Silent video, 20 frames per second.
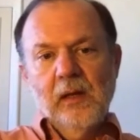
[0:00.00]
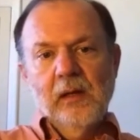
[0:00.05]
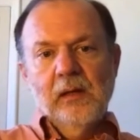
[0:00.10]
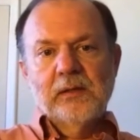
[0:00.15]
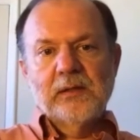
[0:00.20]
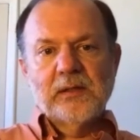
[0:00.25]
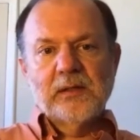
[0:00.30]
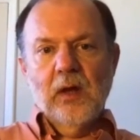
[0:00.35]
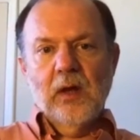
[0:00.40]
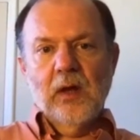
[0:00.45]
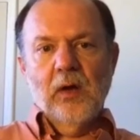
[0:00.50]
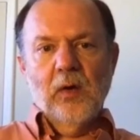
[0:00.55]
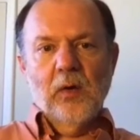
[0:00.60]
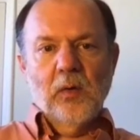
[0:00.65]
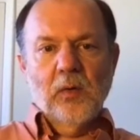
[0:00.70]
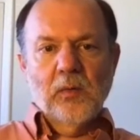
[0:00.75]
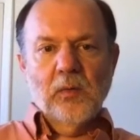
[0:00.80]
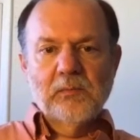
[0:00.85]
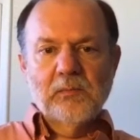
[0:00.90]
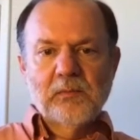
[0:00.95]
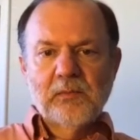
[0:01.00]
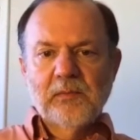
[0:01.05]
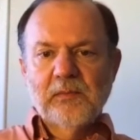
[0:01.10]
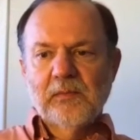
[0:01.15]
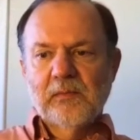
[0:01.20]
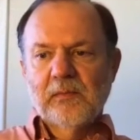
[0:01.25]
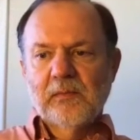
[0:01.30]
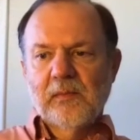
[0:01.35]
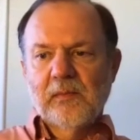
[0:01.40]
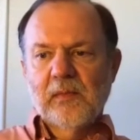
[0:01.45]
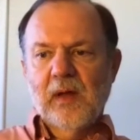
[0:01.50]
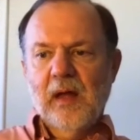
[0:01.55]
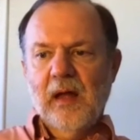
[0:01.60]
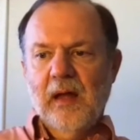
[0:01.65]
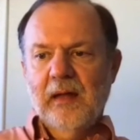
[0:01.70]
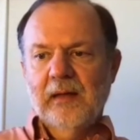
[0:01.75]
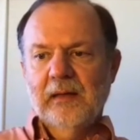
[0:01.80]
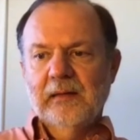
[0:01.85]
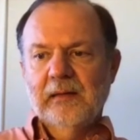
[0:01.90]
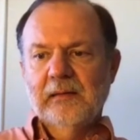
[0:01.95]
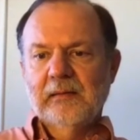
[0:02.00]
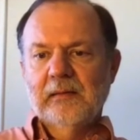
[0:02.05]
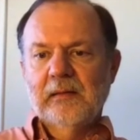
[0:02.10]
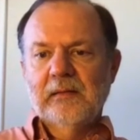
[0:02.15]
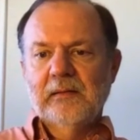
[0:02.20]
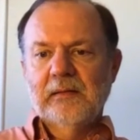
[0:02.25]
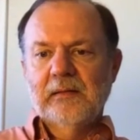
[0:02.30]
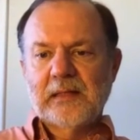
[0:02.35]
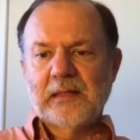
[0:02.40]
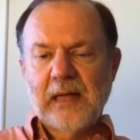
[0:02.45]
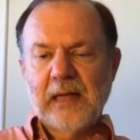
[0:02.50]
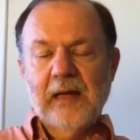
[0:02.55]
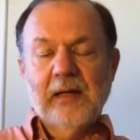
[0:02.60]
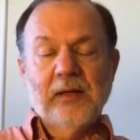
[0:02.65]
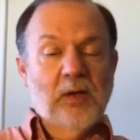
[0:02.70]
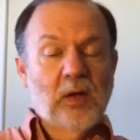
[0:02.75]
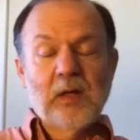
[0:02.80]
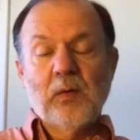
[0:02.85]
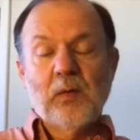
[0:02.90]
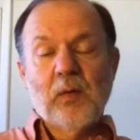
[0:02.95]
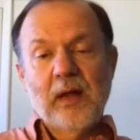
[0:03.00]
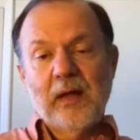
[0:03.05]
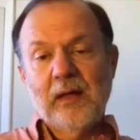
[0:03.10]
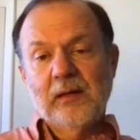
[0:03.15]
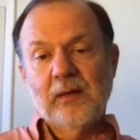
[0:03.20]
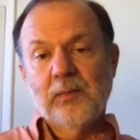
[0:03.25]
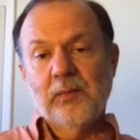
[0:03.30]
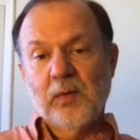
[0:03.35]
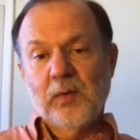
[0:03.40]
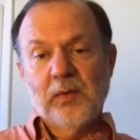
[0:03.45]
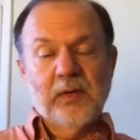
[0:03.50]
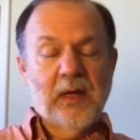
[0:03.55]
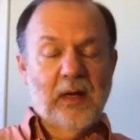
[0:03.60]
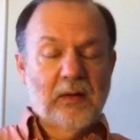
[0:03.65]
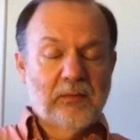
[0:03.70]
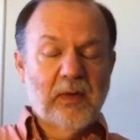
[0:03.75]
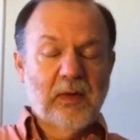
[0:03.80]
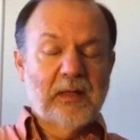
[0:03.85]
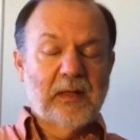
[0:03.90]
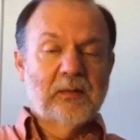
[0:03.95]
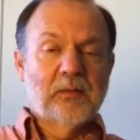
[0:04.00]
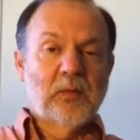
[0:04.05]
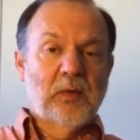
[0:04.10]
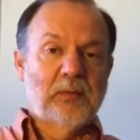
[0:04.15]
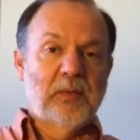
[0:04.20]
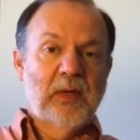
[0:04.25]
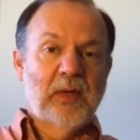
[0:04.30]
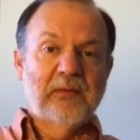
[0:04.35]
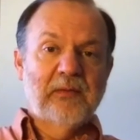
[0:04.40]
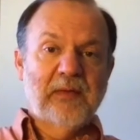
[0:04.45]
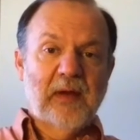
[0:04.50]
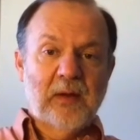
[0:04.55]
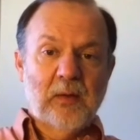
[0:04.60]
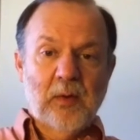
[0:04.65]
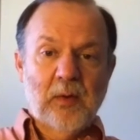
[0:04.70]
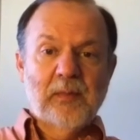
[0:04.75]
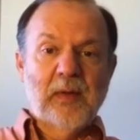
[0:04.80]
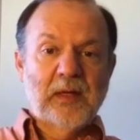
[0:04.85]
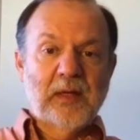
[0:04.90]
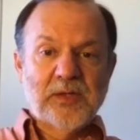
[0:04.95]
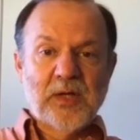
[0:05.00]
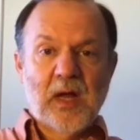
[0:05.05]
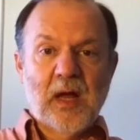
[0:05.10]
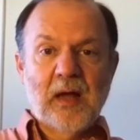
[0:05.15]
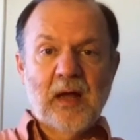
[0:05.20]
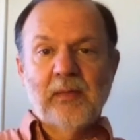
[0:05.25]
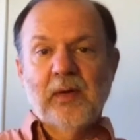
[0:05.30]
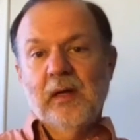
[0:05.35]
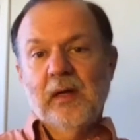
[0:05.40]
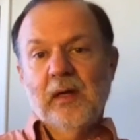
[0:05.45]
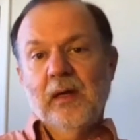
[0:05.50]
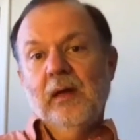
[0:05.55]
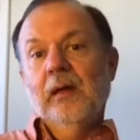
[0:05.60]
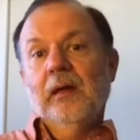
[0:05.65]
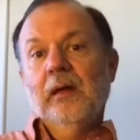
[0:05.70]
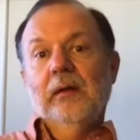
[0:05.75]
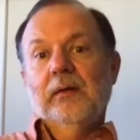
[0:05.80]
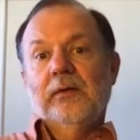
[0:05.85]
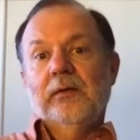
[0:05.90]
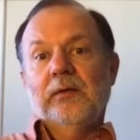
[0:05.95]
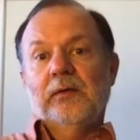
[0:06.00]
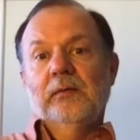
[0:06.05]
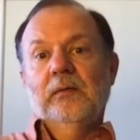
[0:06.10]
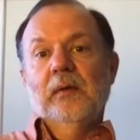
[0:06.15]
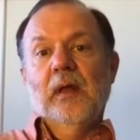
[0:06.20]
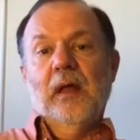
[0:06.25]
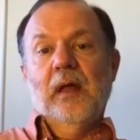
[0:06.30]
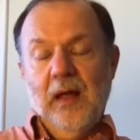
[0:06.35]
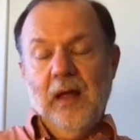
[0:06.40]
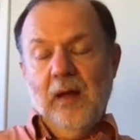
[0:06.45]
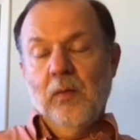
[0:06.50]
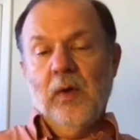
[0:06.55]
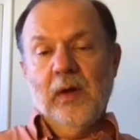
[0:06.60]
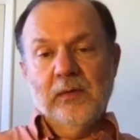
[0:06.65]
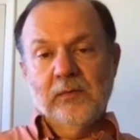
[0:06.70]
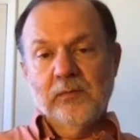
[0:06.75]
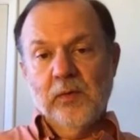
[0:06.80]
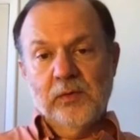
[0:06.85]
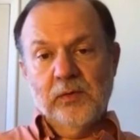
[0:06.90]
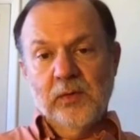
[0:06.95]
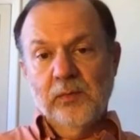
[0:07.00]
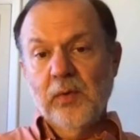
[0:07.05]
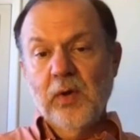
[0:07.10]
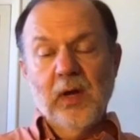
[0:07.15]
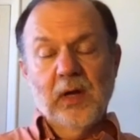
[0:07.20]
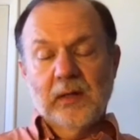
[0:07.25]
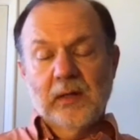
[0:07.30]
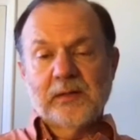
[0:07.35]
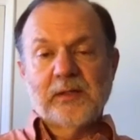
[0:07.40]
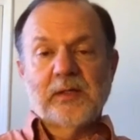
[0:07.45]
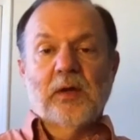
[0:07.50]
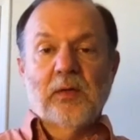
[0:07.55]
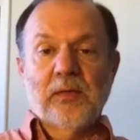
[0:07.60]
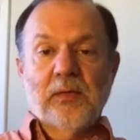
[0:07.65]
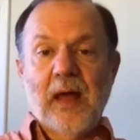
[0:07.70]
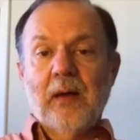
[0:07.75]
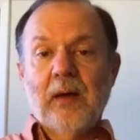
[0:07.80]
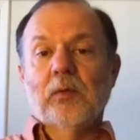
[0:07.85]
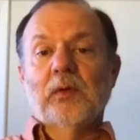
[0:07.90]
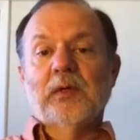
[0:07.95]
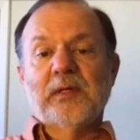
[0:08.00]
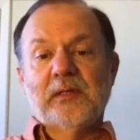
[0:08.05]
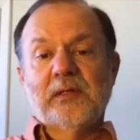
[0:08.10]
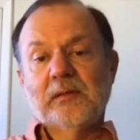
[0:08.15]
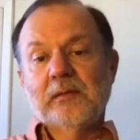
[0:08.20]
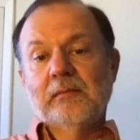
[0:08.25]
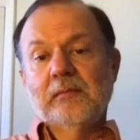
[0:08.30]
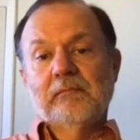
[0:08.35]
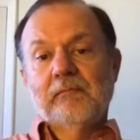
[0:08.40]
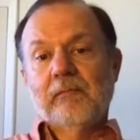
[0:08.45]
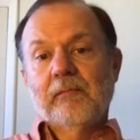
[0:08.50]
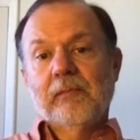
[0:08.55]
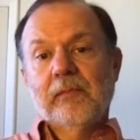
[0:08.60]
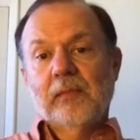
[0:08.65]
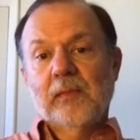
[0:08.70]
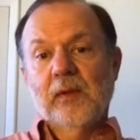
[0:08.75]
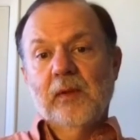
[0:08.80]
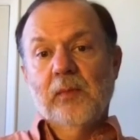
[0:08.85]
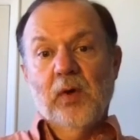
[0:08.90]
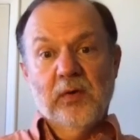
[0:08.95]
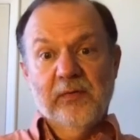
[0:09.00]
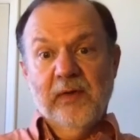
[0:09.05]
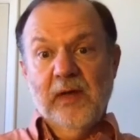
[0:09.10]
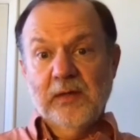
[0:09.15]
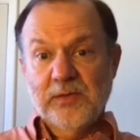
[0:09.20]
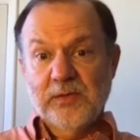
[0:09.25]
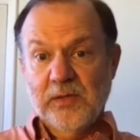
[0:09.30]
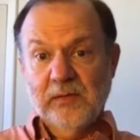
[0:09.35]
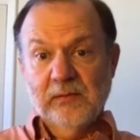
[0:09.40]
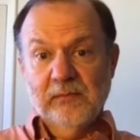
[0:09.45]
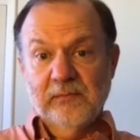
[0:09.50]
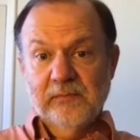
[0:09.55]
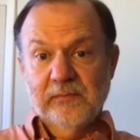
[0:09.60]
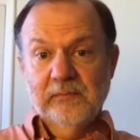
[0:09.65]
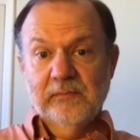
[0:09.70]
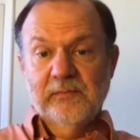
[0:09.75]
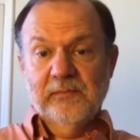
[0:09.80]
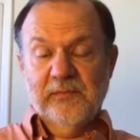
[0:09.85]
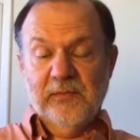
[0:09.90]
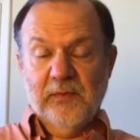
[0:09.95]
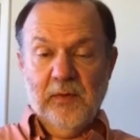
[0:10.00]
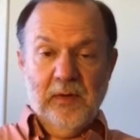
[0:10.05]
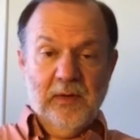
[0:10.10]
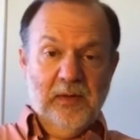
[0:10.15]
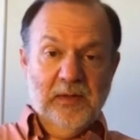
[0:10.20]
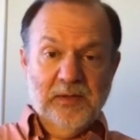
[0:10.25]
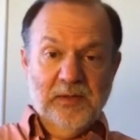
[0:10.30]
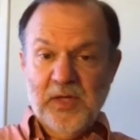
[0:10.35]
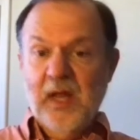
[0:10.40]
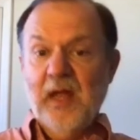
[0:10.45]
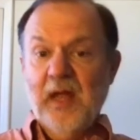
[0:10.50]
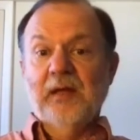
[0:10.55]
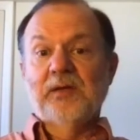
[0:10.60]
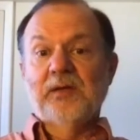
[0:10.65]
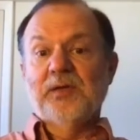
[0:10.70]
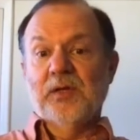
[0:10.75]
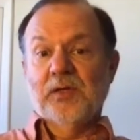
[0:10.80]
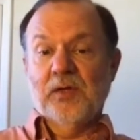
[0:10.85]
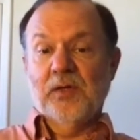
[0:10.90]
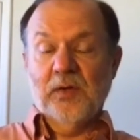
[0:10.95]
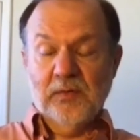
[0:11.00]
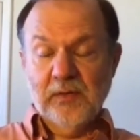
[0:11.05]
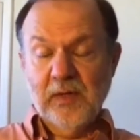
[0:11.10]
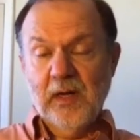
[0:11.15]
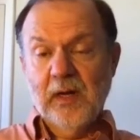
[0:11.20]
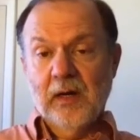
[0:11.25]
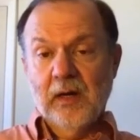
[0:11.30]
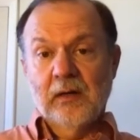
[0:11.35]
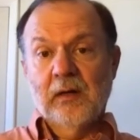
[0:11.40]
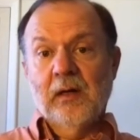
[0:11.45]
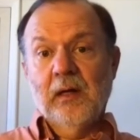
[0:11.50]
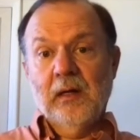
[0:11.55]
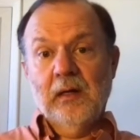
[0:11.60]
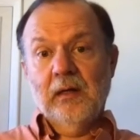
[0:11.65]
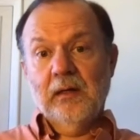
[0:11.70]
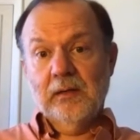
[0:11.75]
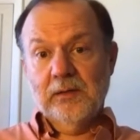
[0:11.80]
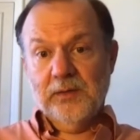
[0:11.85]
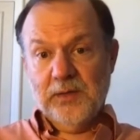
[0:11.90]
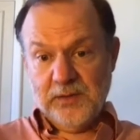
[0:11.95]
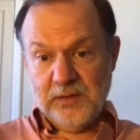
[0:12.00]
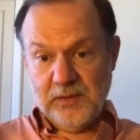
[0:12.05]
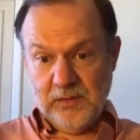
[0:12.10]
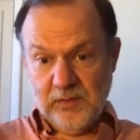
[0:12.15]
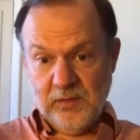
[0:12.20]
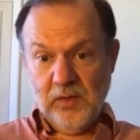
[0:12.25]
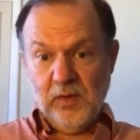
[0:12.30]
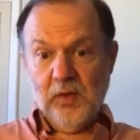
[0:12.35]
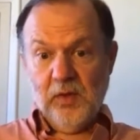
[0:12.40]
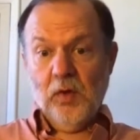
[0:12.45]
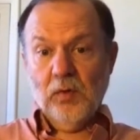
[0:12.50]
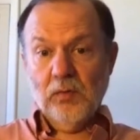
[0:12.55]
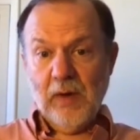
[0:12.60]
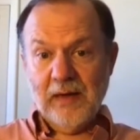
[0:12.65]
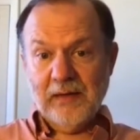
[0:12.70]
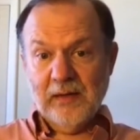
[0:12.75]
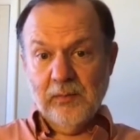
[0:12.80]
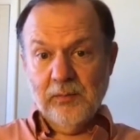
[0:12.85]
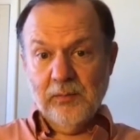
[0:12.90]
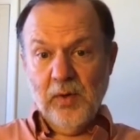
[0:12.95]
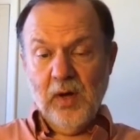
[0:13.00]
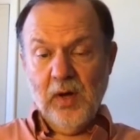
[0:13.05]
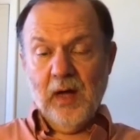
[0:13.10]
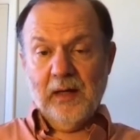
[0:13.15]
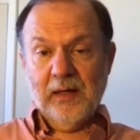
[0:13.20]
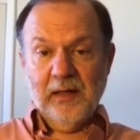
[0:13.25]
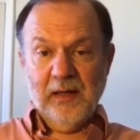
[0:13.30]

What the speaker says: So I decided the only way the book would get written would be if I quit my job and went and wrote the book. So that was the motivation for the change in career. Just go write the book.